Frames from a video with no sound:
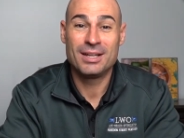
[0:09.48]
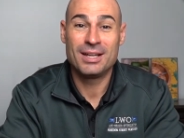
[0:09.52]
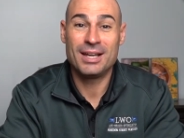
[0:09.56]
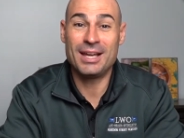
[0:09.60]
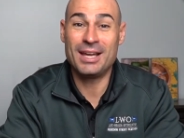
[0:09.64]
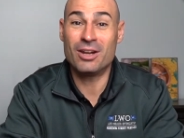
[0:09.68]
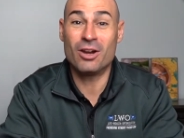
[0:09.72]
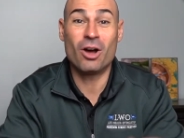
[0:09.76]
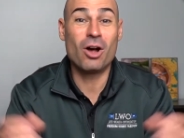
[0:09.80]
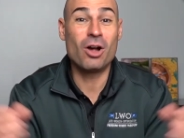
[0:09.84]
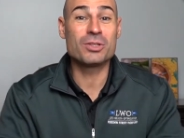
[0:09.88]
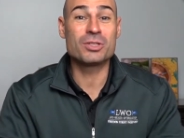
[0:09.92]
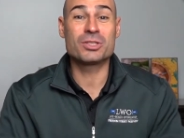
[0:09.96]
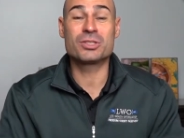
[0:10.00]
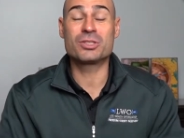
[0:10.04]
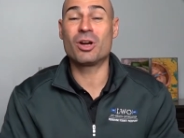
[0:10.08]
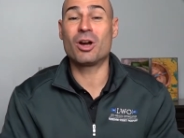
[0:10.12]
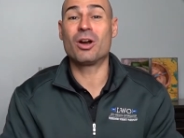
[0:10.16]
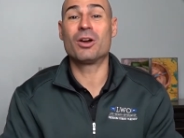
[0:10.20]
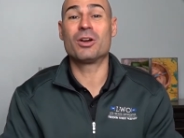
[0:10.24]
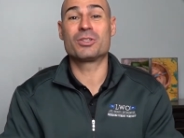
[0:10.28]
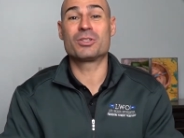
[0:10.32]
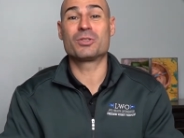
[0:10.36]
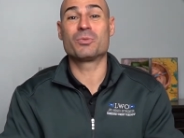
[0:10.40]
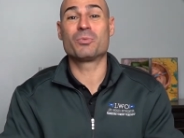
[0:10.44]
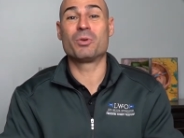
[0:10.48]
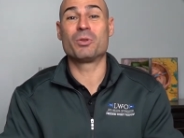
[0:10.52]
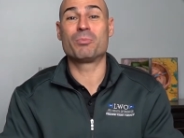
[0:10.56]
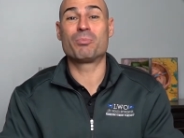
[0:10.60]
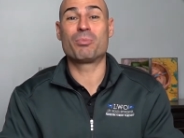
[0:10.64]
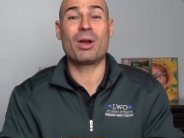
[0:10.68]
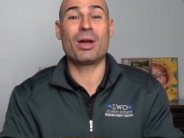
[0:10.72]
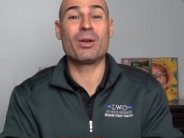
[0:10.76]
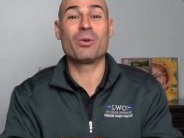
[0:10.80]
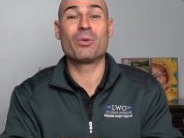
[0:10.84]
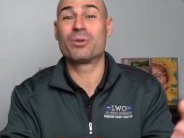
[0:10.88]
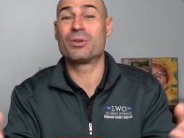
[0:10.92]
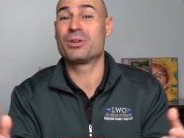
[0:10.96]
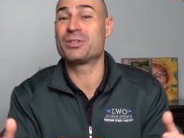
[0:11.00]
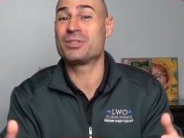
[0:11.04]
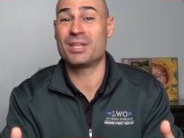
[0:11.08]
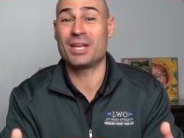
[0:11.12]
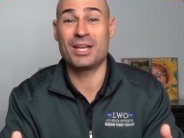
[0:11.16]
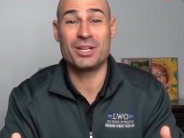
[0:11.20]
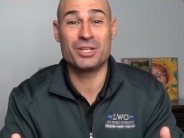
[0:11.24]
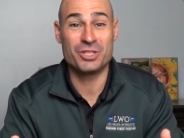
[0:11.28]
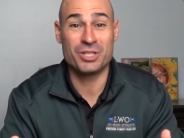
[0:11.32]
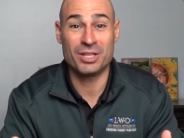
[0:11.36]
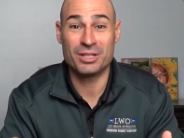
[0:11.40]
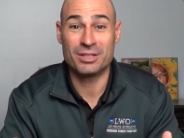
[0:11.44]
It all starts with
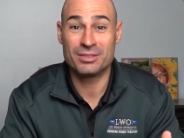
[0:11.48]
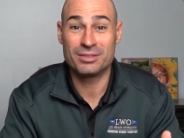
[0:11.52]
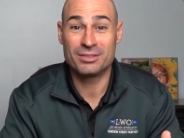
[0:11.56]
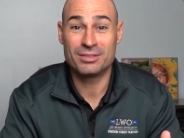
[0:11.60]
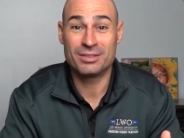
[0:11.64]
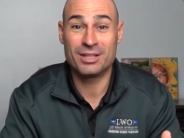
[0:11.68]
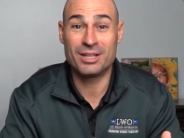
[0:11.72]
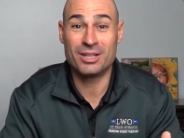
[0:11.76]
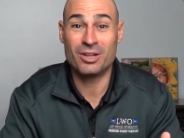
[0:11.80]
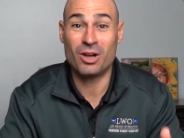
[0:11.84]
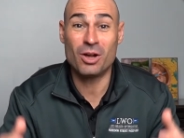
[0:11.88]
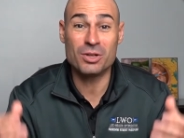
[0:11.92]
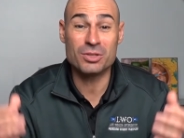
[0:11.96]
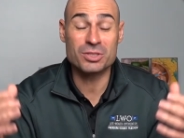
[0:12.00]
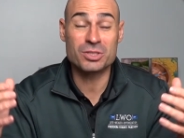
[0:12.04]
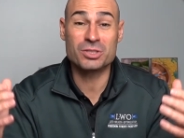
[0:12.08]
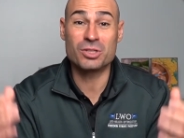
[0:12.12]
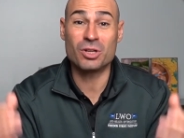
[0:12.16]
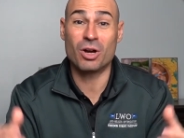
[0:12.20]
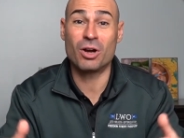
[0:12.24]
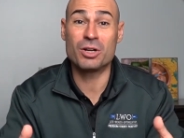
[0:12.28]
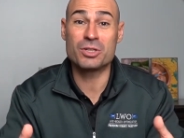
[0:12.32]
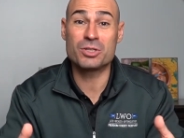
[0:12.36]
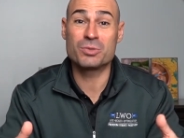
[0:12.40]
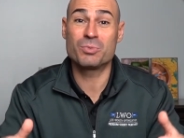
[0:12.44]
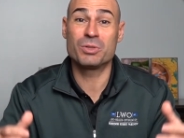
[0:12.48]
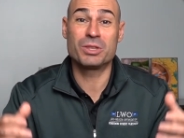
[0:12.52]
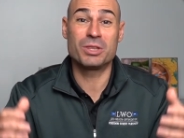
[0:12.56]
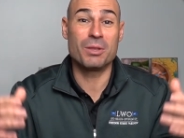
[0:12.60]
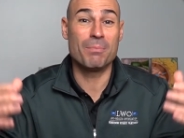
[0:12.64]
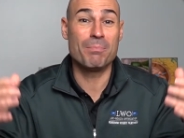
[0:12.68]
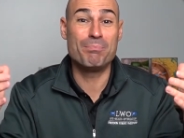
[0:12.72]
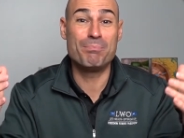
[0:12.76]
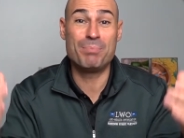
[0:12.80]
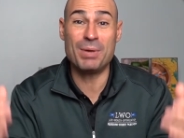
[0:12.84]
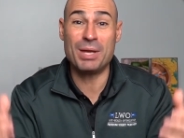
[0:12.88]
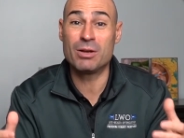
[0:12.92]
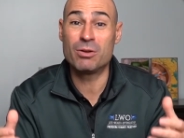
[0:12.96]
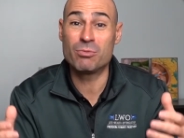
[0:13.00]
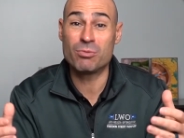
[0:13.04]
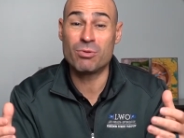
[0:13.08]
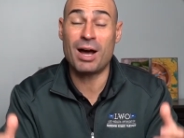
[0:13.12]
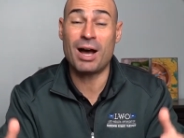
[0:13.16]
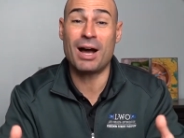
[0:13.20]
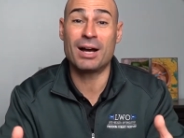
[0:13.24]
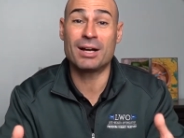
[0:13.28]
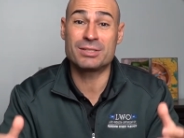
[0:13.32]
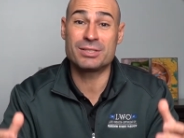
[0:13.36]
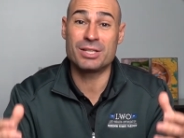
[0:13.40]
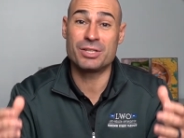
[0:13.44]
prioritization. It all starts with the big
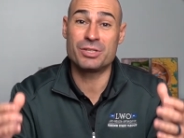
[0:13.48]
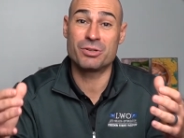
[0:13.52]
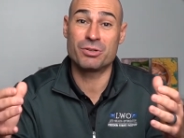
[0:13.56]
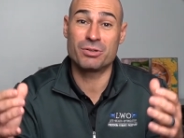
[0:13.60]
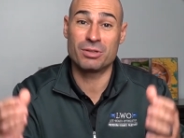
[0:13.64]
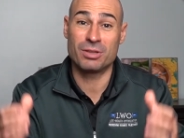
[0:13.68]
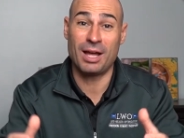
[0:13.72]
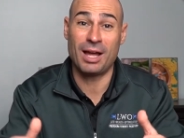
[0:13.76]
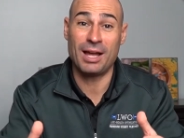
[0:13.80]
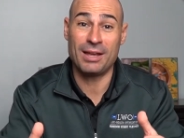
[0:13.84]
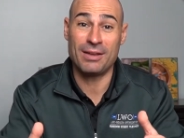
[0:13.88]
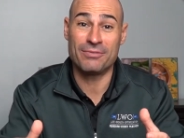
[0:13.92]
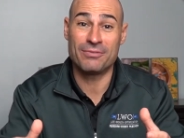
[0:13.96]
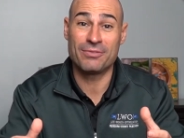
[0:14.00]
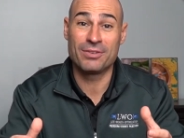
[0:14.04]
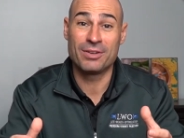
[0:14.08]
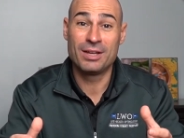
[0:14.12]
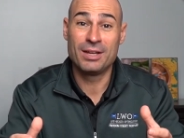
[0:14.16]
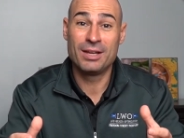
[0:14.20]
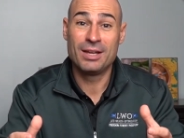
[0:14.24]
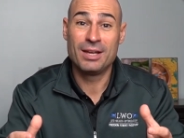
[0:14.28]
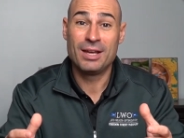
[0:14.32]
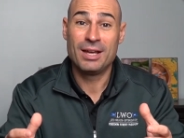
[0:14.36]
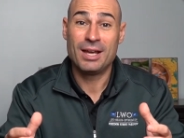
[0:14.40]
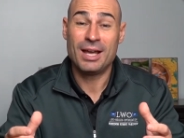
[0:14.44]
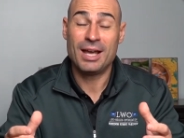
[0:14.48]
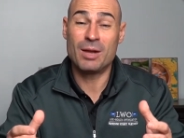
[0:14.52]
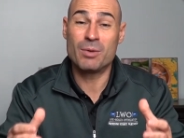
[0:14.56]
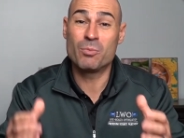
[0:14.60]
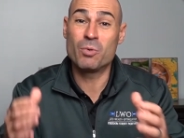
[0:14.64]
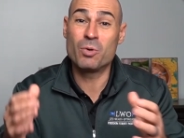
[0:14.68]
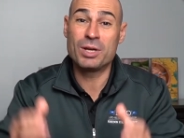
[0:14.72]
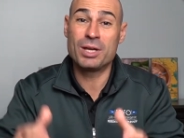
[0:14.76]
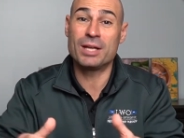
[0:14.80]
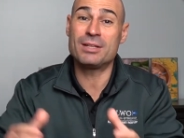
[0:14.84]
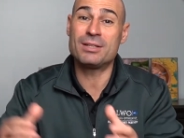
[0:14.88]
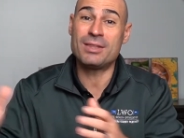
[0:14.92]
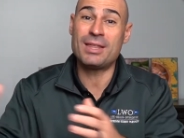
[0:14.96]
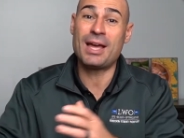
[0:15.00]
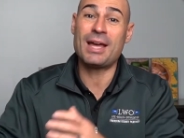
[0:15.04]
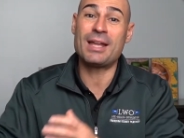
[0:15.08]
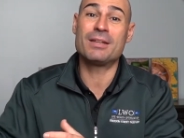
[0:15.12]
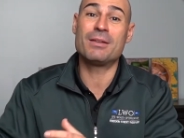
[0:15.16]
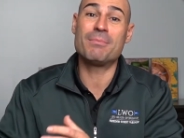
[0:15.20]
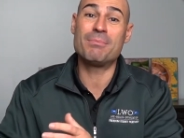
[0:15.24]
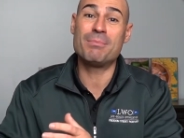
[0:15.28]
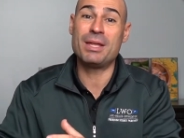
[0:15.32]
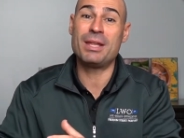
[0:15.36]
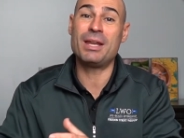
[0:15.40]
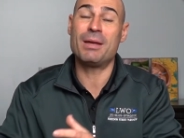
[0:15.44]
rocks in your life. And we'll get to that
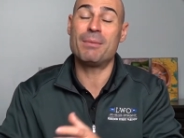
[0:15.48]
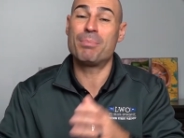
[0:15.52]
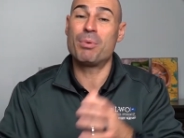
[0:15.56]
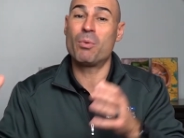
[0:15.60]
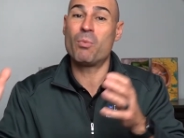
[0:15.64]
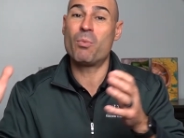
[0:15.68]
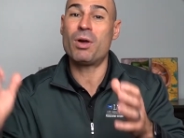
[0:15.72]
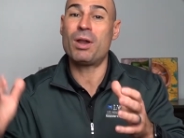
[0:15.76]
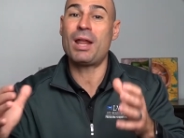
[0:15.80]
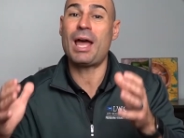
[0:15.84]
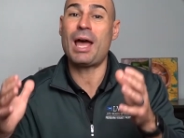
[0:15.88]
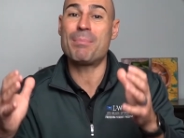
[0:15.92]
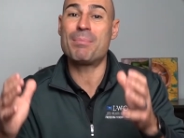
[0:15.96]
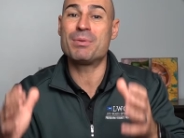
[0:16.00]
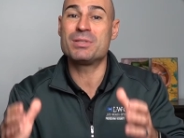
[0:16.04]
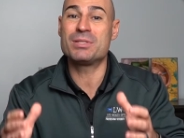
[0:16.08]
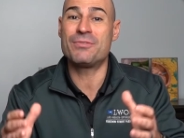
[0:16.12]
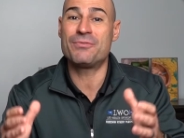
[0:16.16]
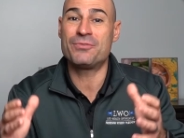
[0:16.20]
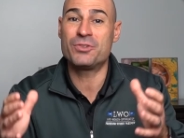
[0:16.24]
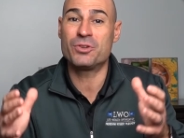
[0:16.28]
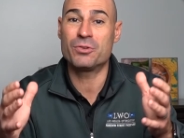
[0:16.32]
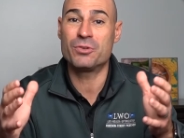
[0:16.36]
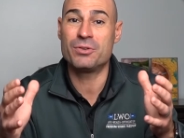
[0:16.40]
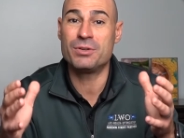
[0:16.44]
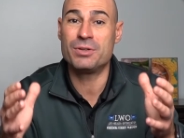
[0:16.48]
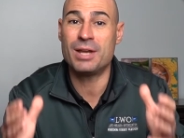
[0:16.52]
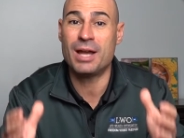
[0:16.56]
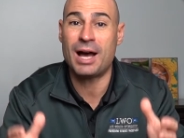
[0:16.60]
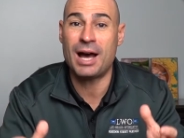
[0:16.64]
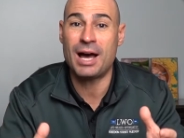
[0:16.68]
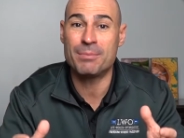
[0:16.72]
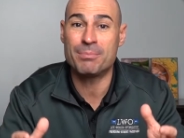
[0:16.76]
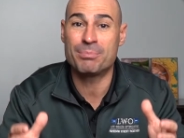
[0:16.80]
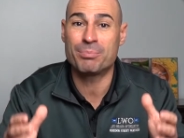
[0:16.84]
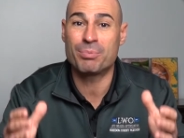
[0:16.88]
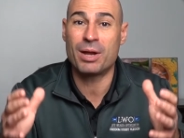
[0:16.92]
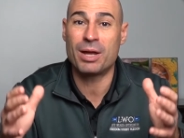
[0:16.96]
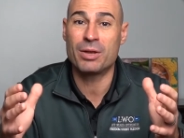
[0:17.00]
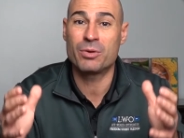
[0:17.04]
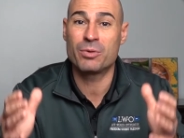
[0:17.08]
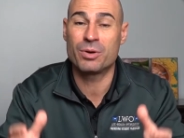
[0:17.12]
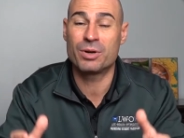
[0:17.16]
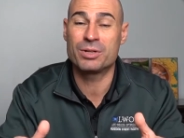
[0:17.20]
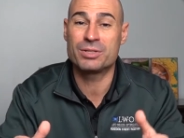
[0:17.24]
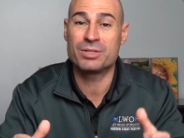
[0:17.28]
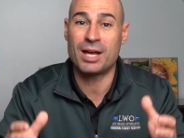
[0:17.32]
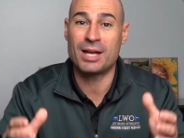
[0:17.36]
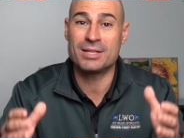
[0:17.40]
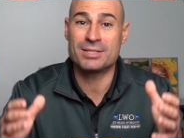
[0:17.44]
in a minute, but what happens if you're not
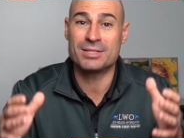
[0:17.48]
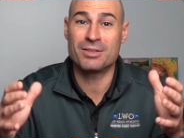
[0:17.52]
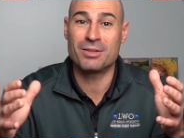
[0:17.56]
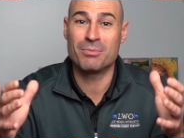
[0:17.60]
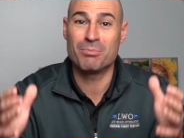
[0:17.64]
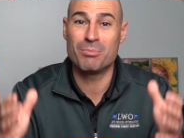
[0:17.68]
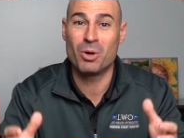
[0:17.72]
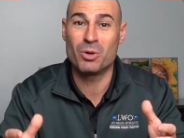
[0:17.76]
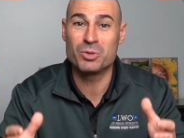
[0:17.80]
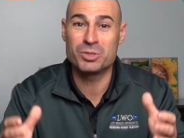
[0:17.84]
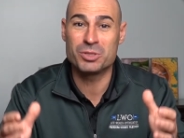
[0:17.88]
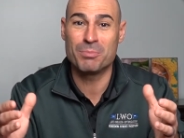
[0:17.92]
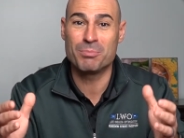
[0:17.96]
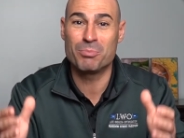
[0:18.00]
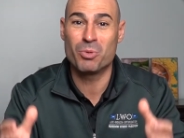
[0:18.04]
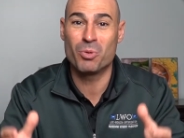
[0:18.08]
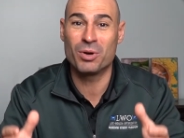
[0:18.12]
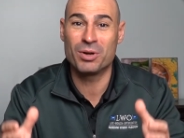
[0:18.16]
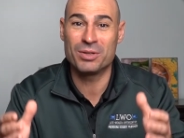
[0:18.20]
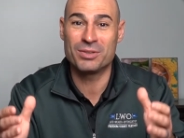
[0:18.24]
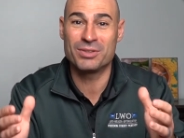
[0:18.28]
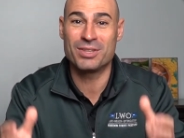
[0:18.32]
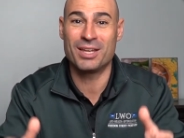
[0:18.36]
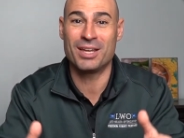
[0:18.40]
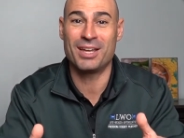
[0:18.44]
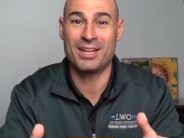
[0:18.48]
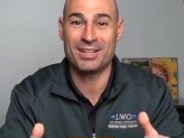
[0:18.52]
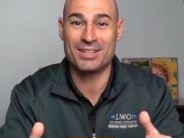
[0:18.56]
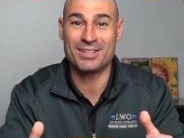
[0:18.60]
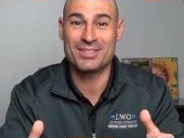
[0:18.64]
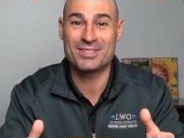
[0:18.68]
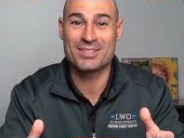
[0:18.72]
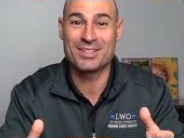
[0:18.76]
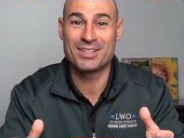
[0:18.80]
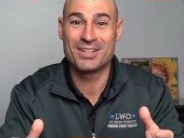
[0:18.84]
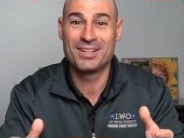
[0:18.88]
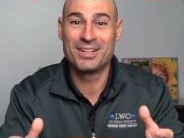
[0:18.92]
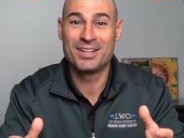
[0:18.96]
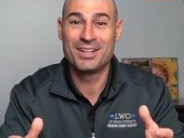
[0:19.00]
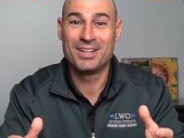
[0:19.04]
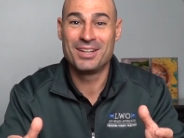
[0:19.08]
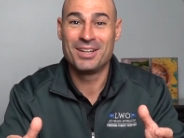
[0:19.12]
prioritizing the most important things?